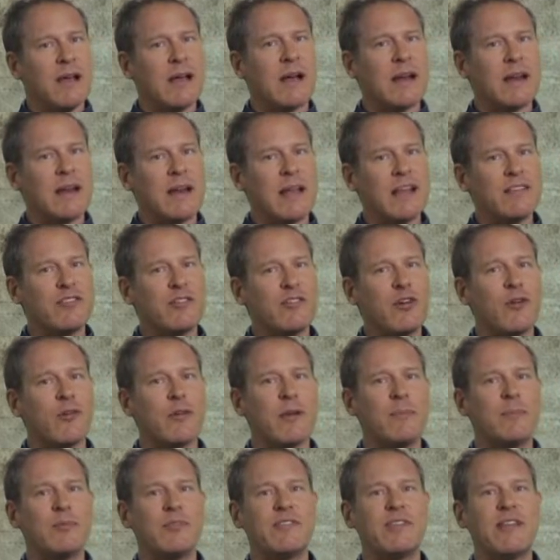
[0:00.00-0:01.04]
Carrasco
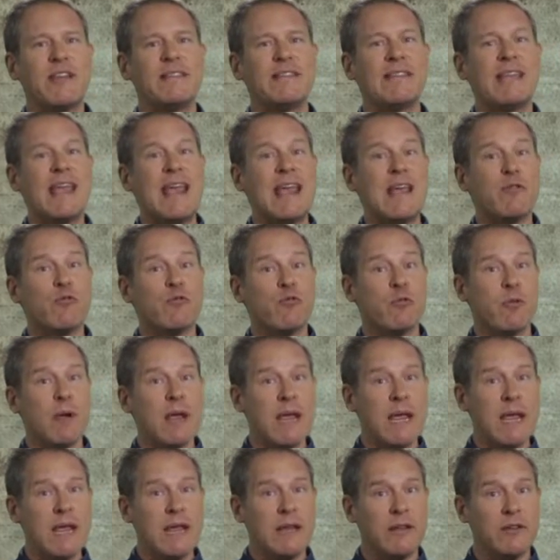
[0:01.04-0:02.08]
represents a
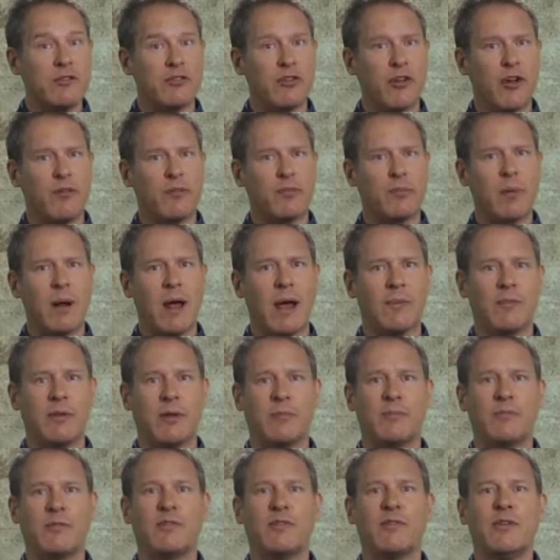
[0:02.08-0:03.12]
range of
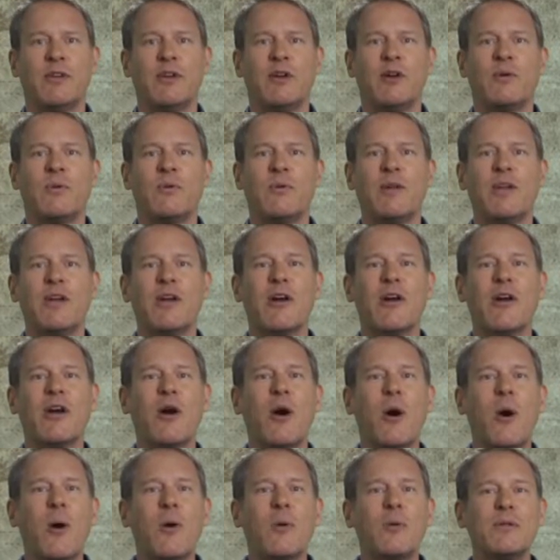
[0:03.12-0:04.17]
problems. We
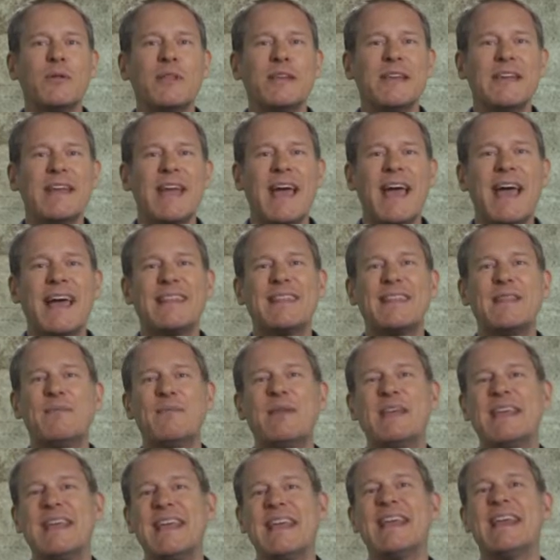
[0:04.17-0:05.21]
are only at the
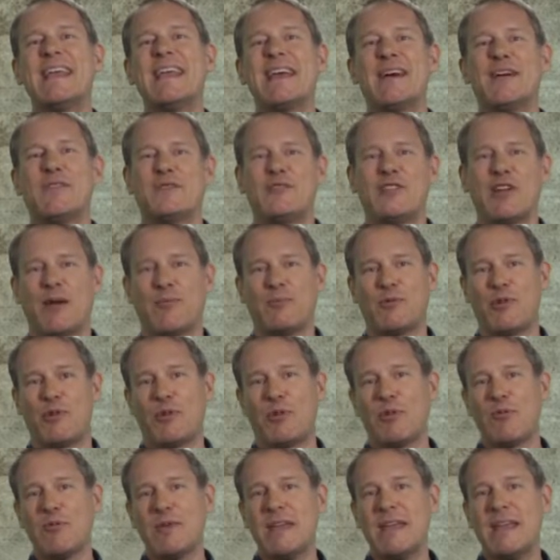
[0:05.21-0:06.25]
beginning of Chapter
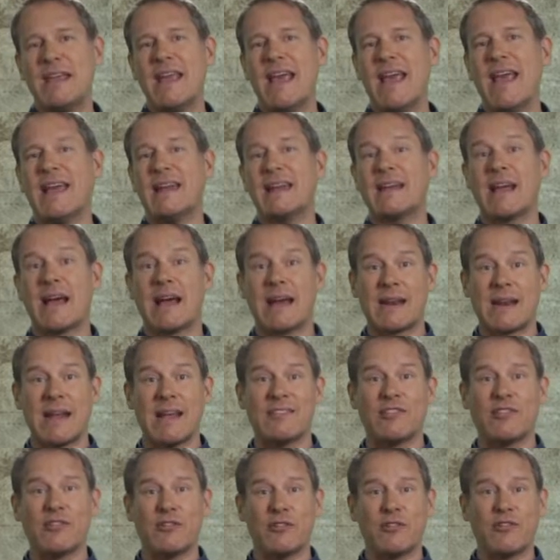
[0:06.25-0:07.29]
3, and
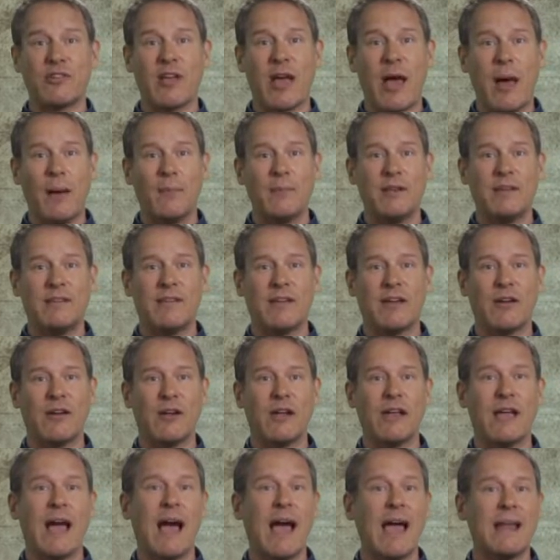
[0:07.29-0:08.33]
Carrasco's
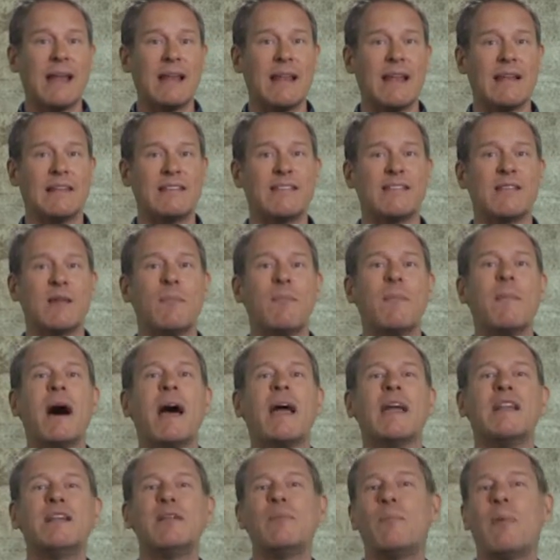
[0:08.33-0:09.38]
commentary highlights the
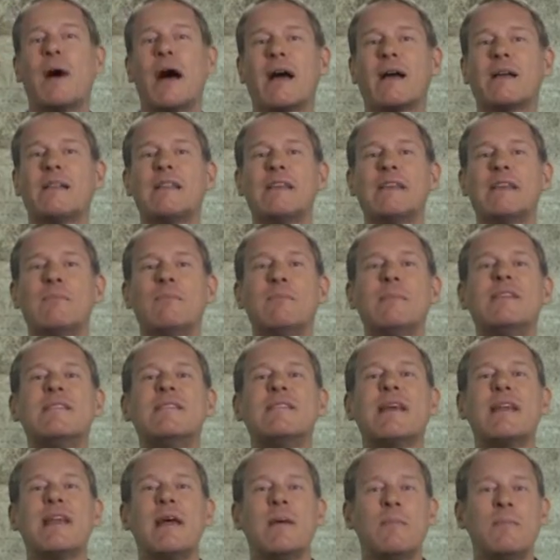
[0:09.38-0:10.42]
mind-boggling
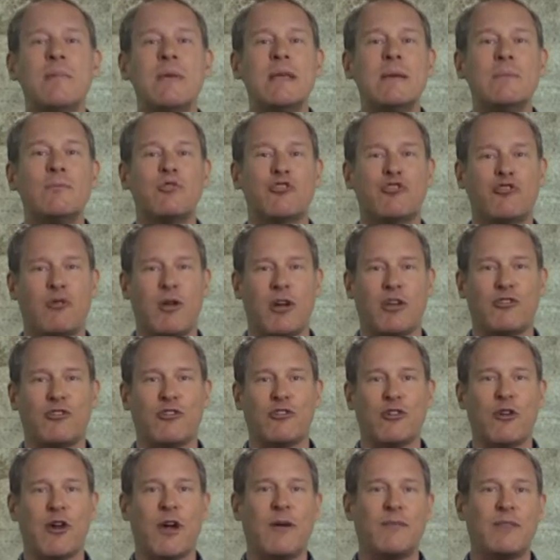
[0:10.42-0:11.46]
mise-en-abîme
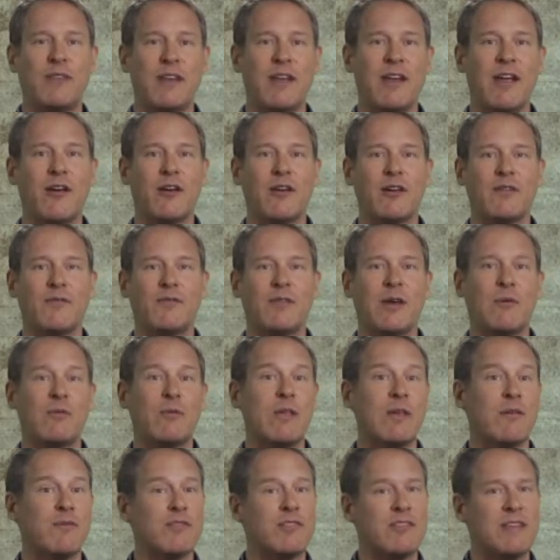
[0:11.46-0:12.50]
structure of the narrative that
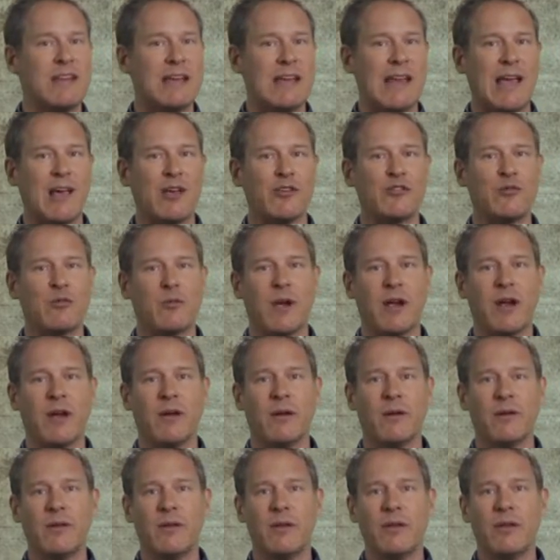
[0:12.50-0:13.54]
we have seen elsewhere.